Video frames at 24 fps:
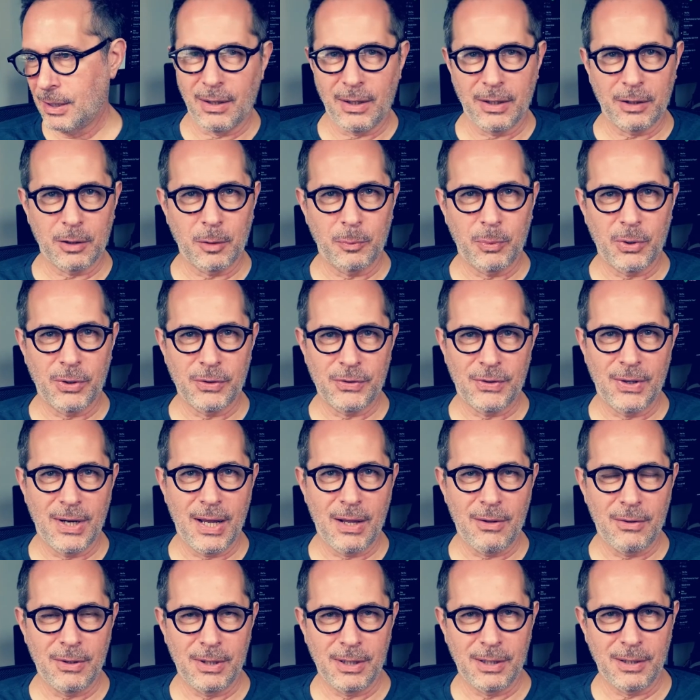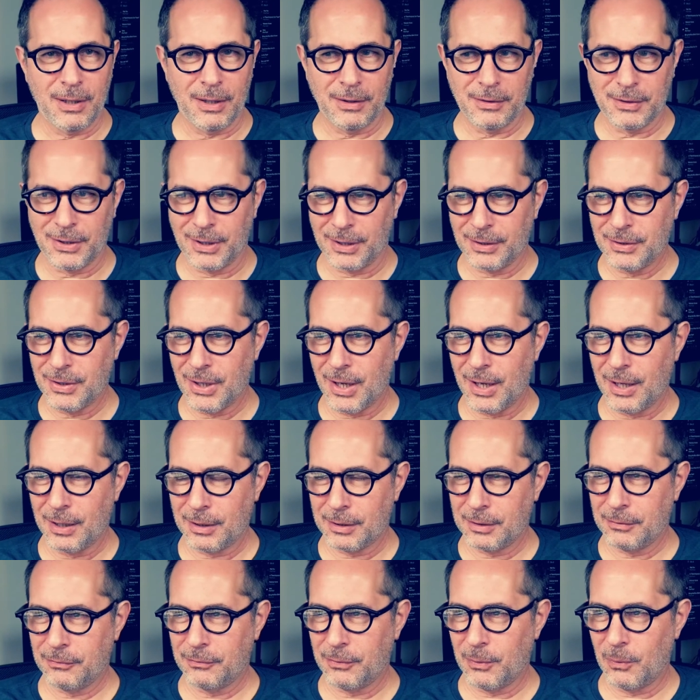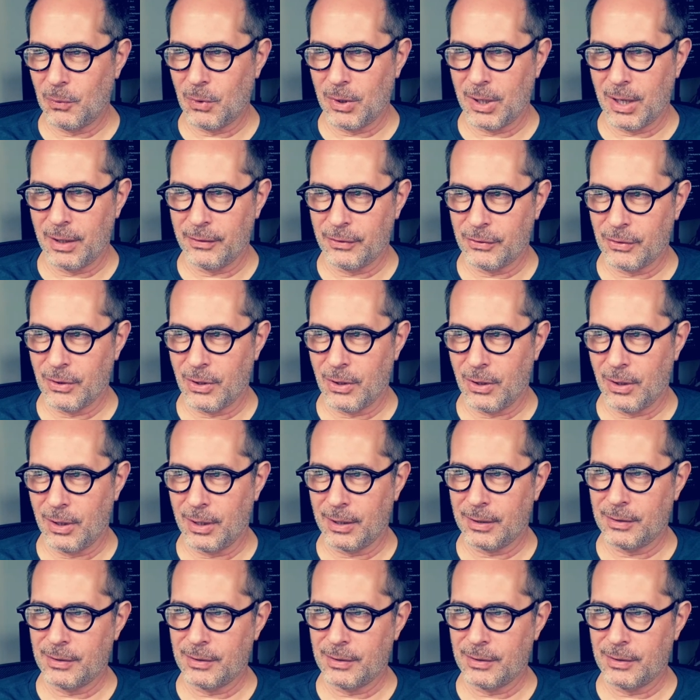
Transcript: I like her personality on TikTok from what I saw,